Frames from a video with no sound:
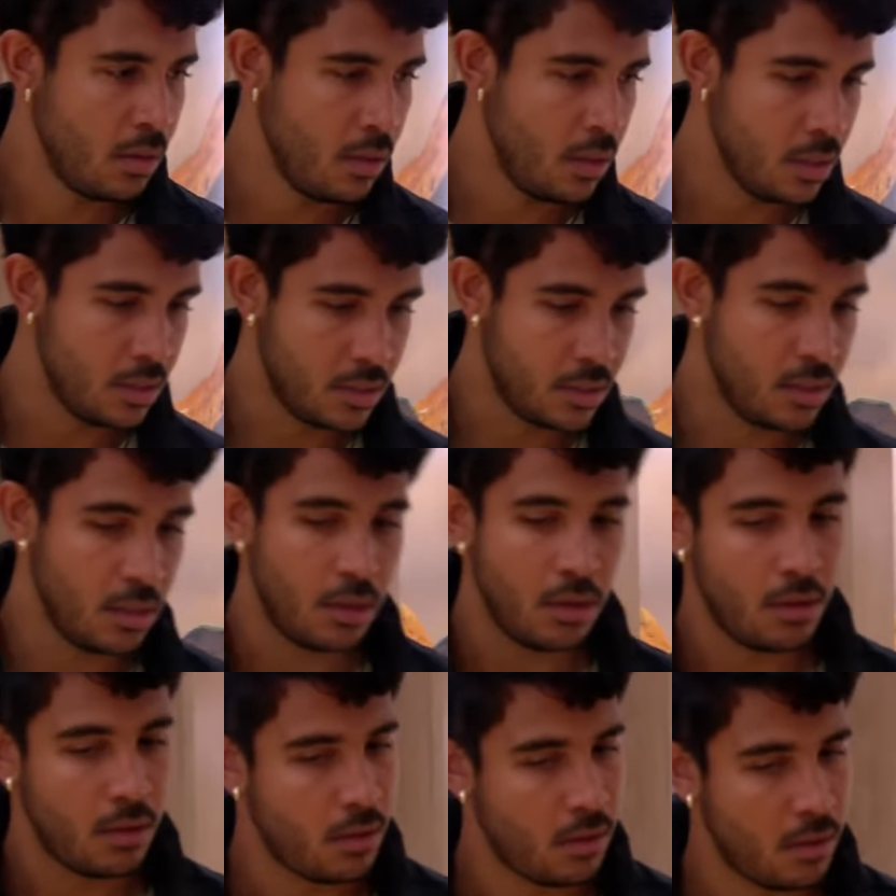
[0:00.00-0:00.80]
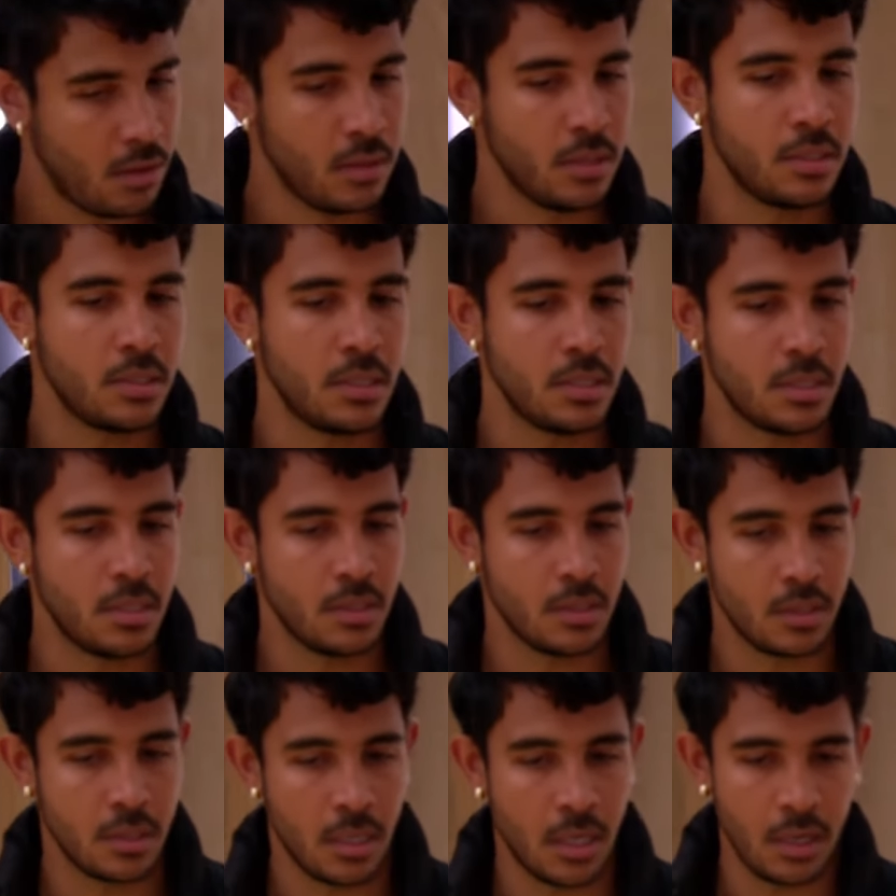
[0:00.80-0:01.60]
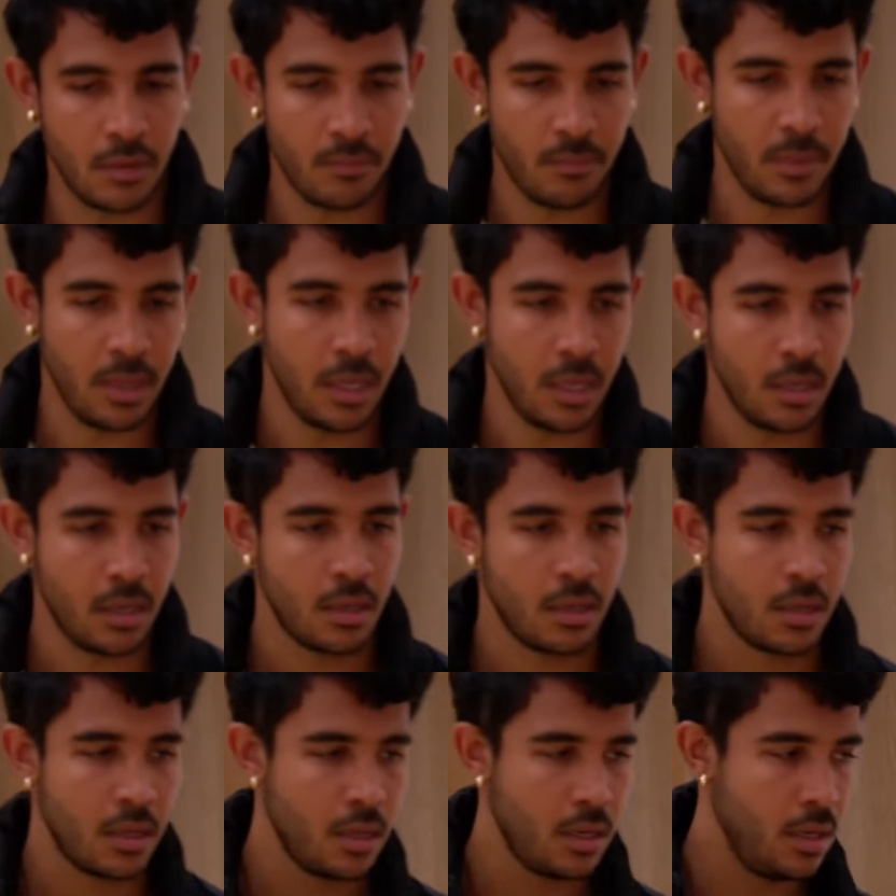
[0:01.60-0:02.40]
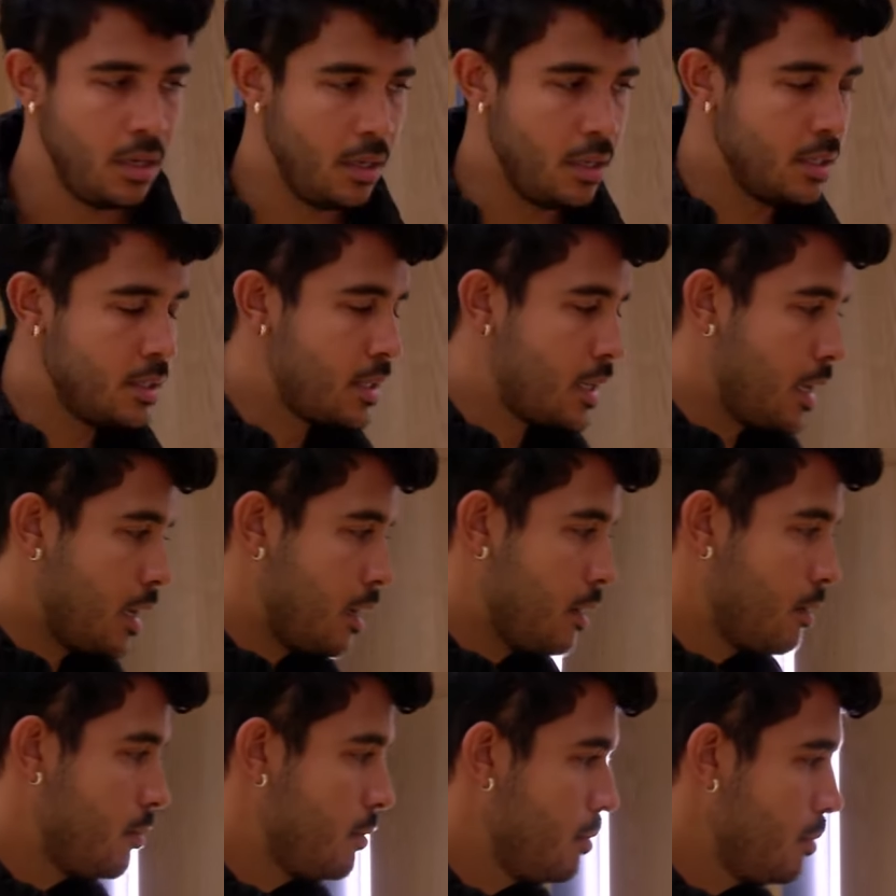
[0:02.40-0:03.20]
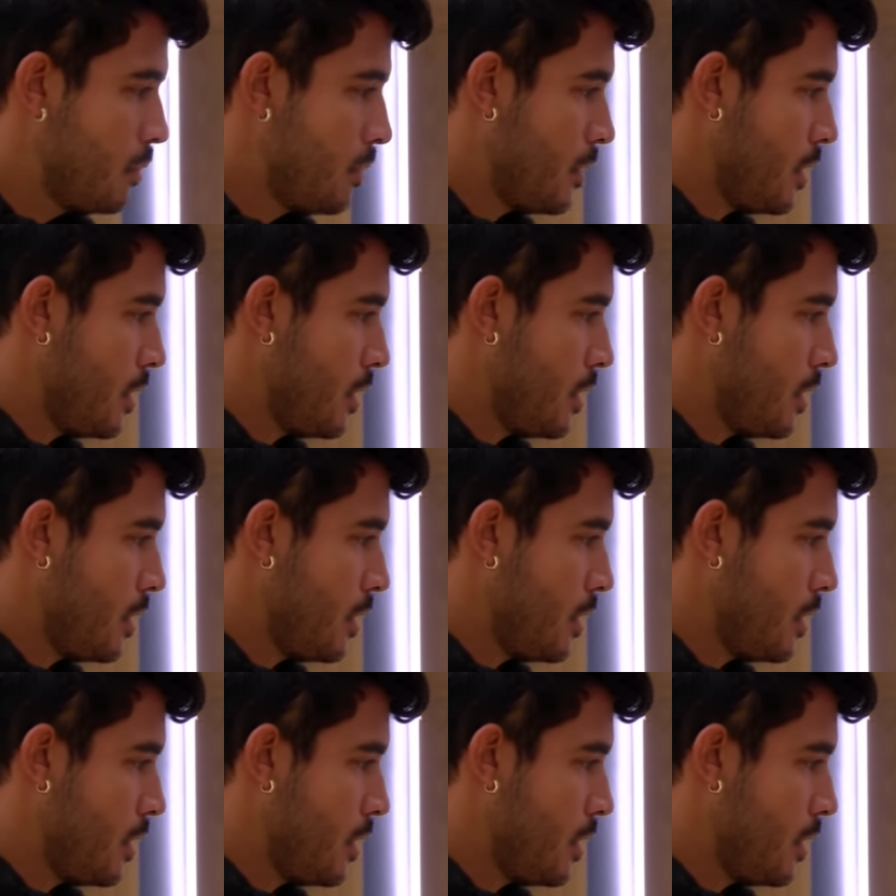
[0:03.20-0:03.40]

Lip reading: This is the hardest decision I've made in this game.